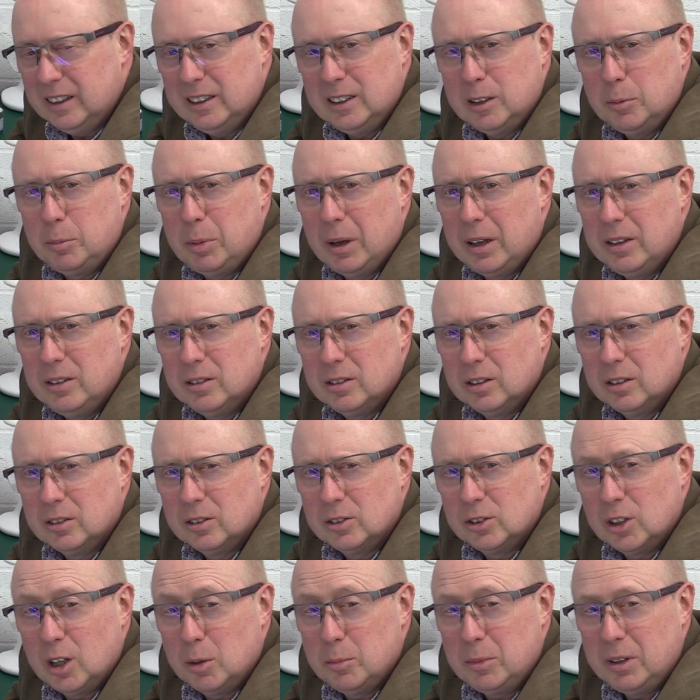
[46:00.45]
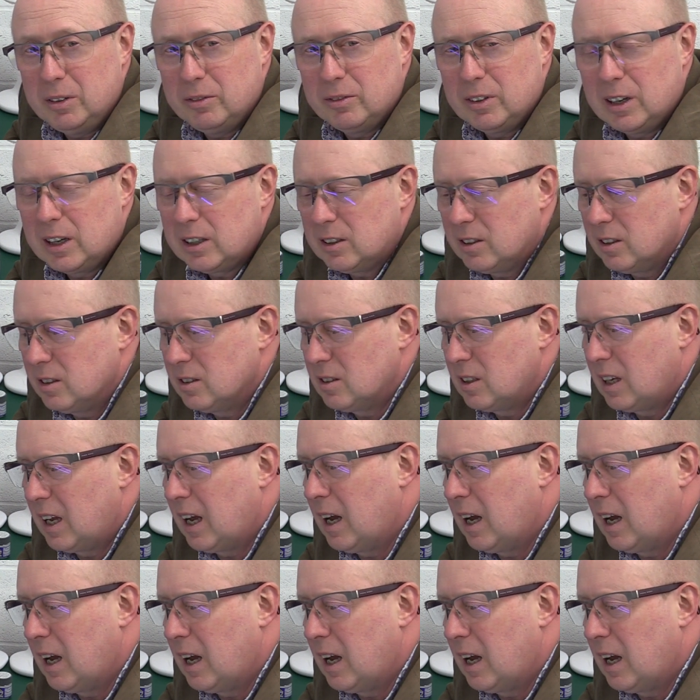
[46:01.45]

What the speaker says: it depends on so many factors: